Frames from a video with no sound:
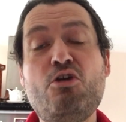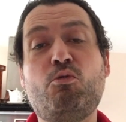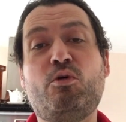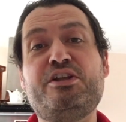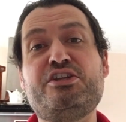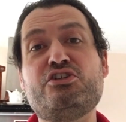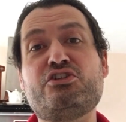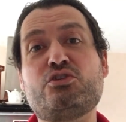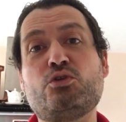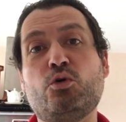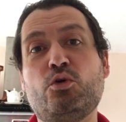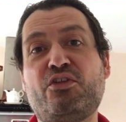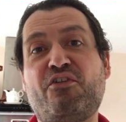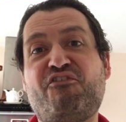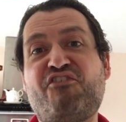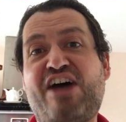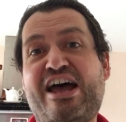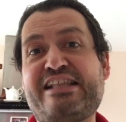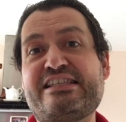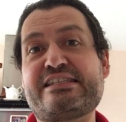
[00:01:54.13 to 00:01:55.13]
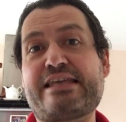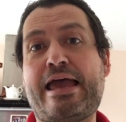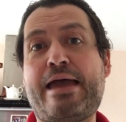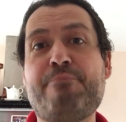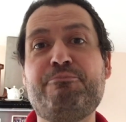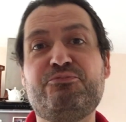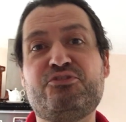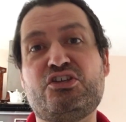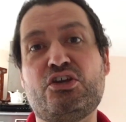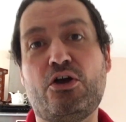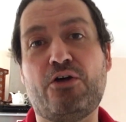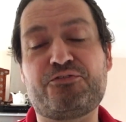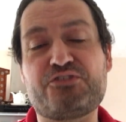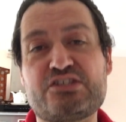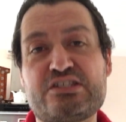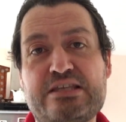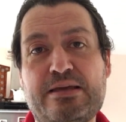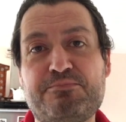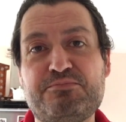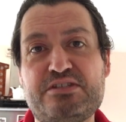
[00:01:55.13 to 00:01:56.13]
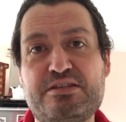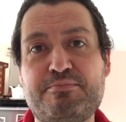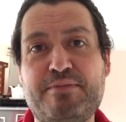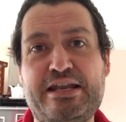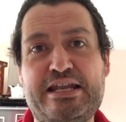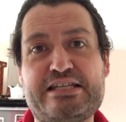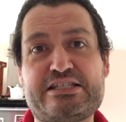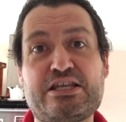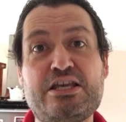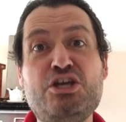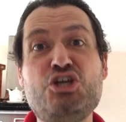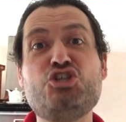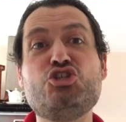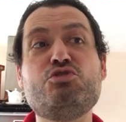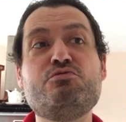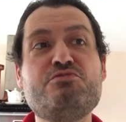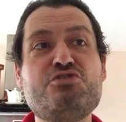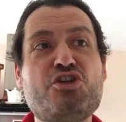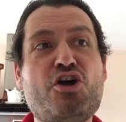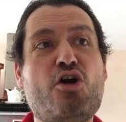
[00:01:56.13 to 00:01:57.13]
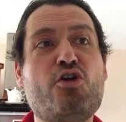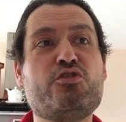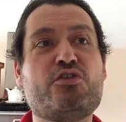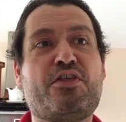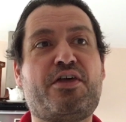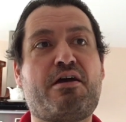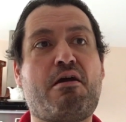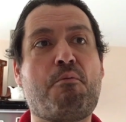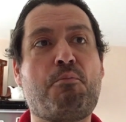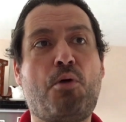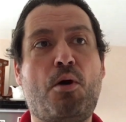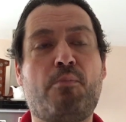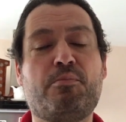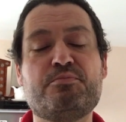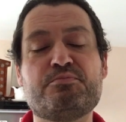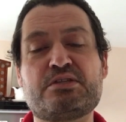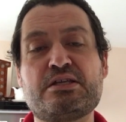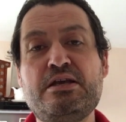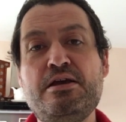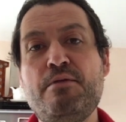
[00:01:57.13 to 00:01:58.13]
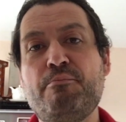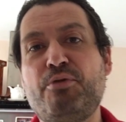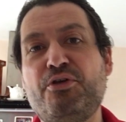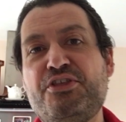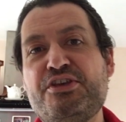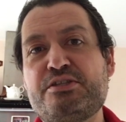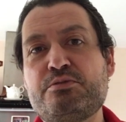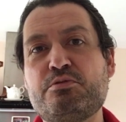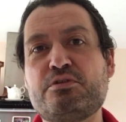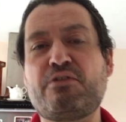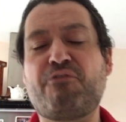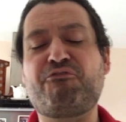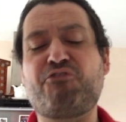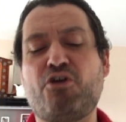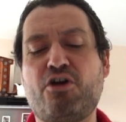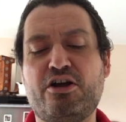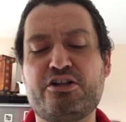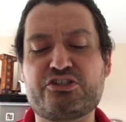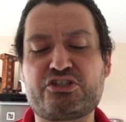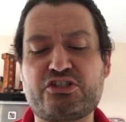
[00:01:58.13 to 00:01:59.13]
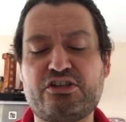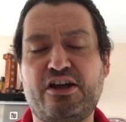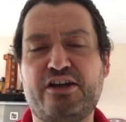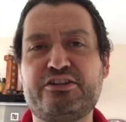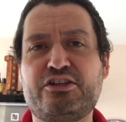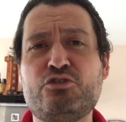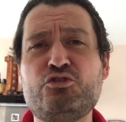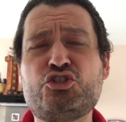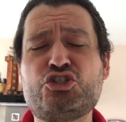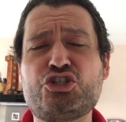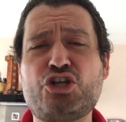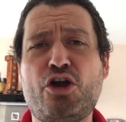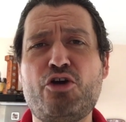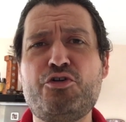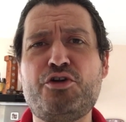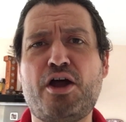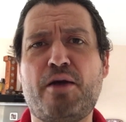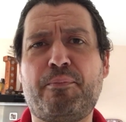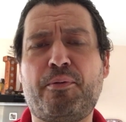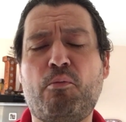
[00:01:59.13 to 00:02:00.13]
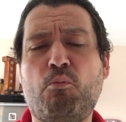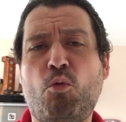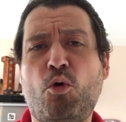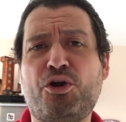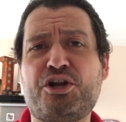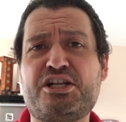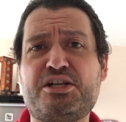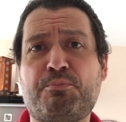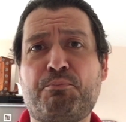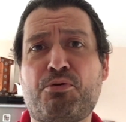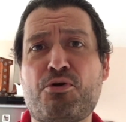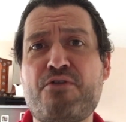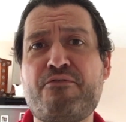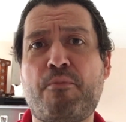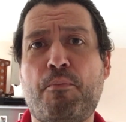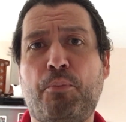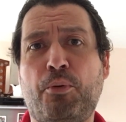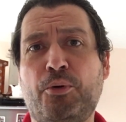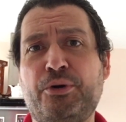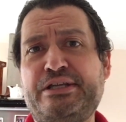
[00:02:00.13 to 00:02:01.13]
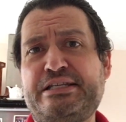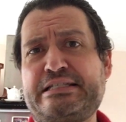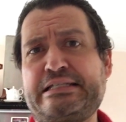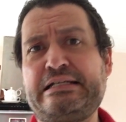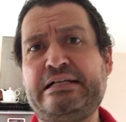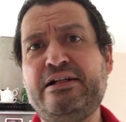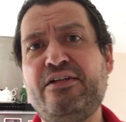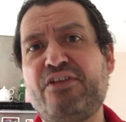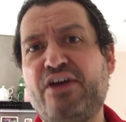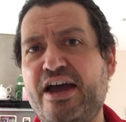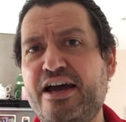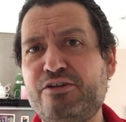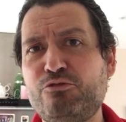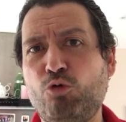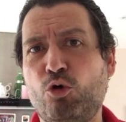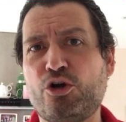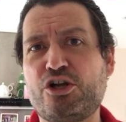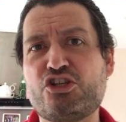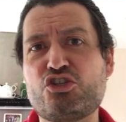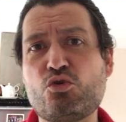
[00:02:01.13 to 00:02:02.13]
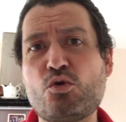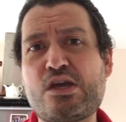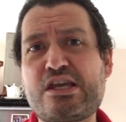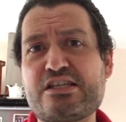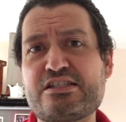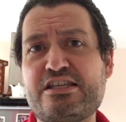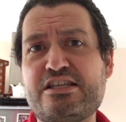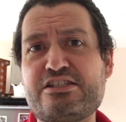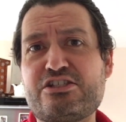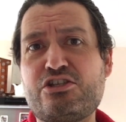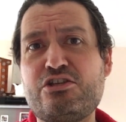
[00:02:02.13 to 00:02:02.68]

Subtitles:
When you saw the fans empty after 70 minutes, you know that there are problems. But this was a France side who showed up and wanted to prove a point. They hadn't won at Twickers since